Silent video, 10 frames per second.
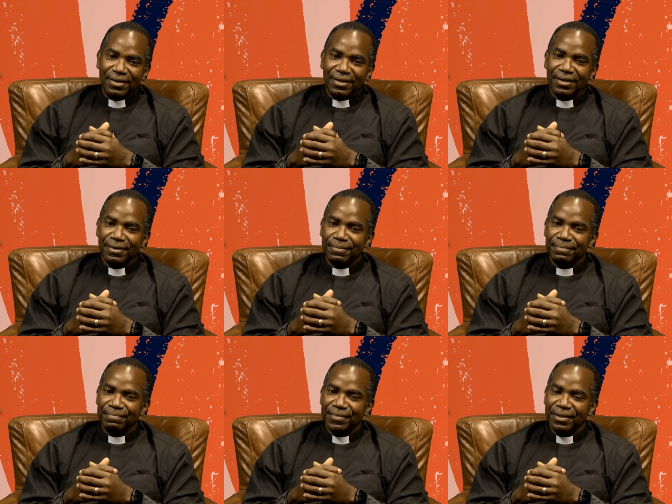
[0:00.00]

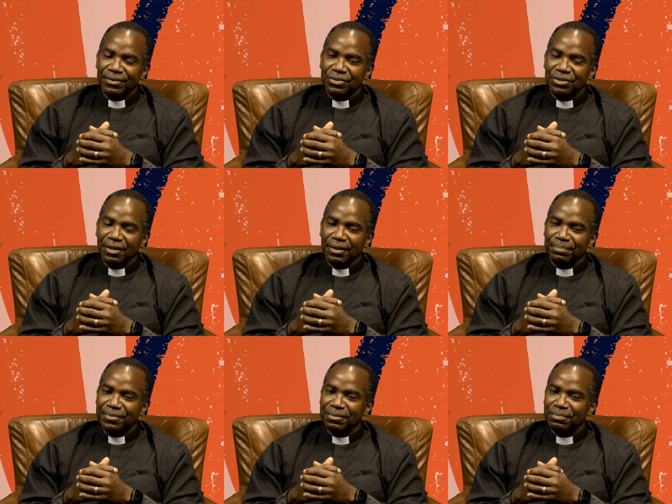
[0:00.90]
It's
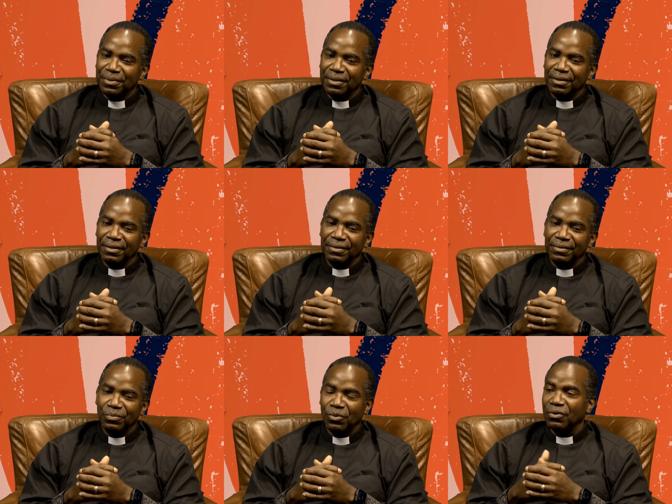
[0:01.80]
shaped my
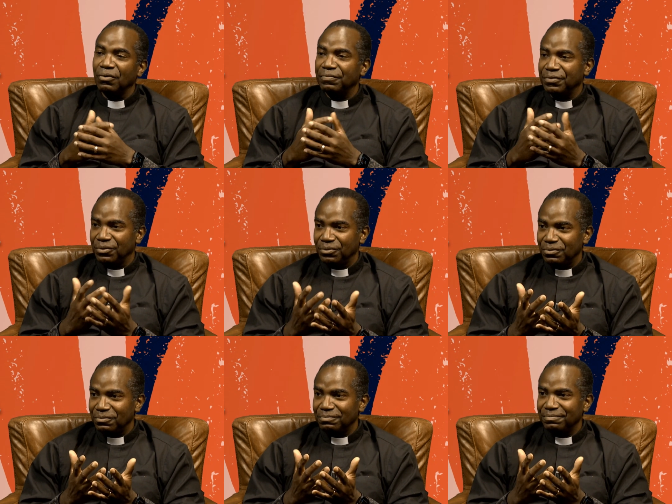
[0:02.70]

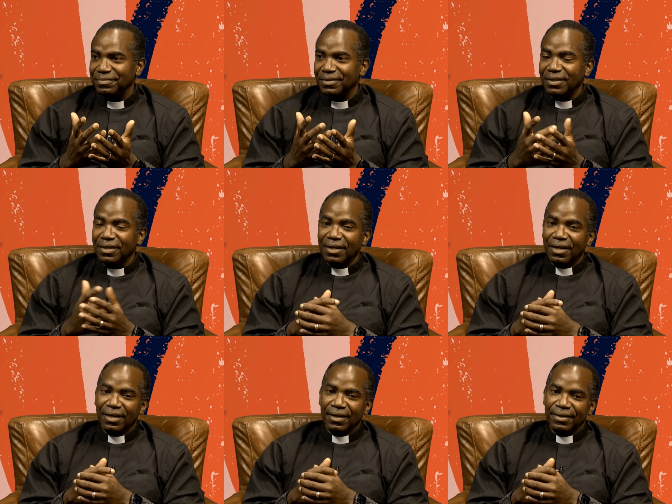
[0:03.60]
worldview.
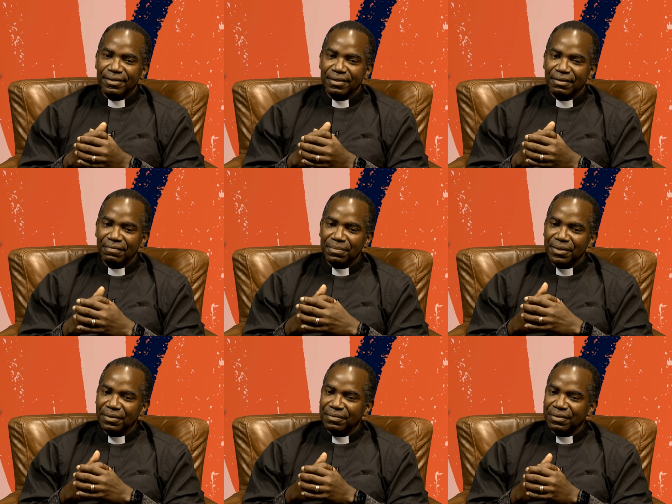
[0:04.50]
And it's given
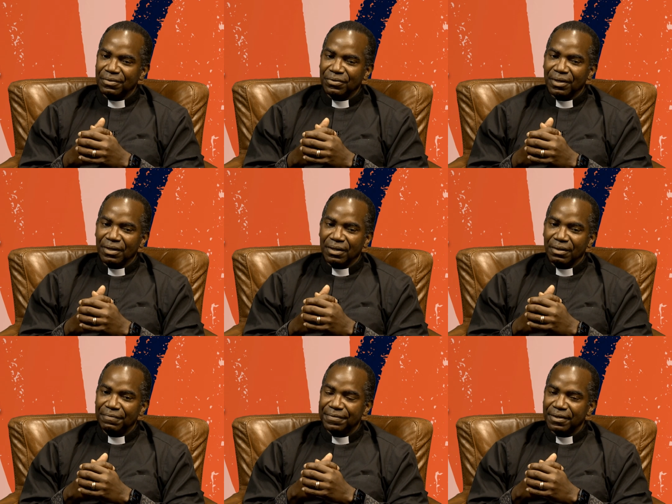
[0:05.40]
me the great
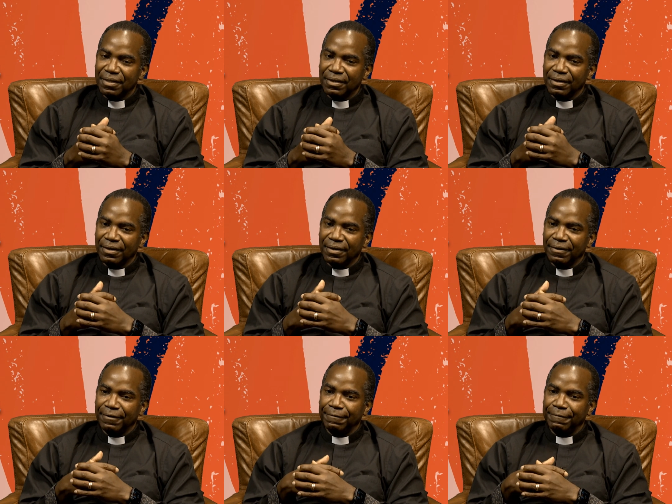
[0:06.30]
gift, I think,
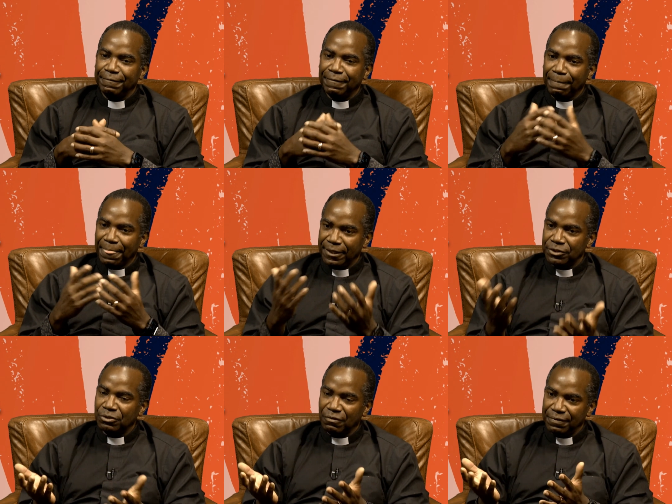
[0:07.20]
of, as
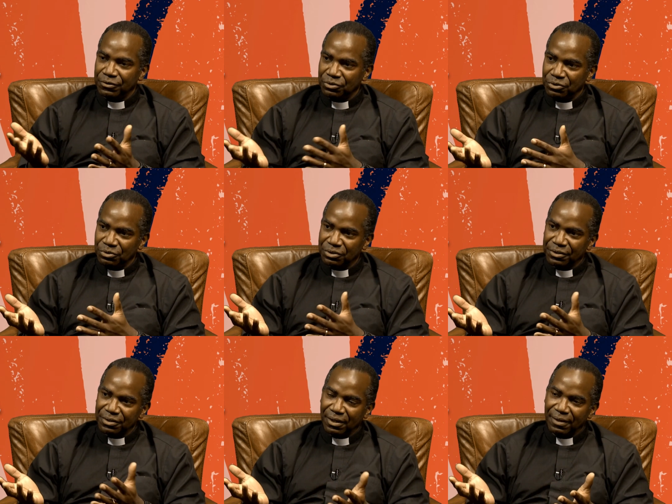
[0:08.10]
you've introduced
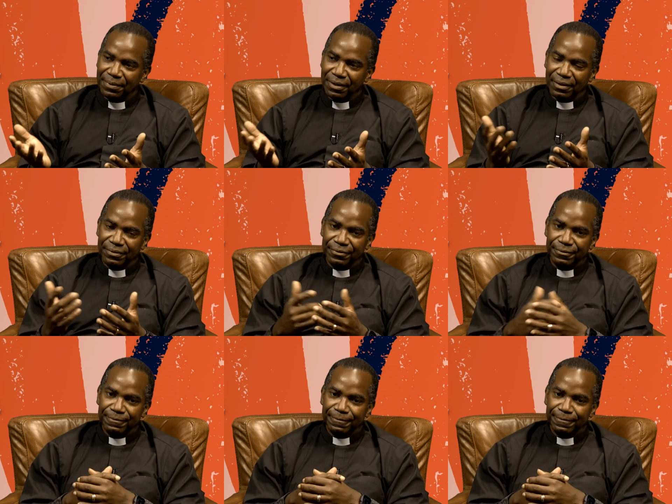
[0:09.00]
our time together,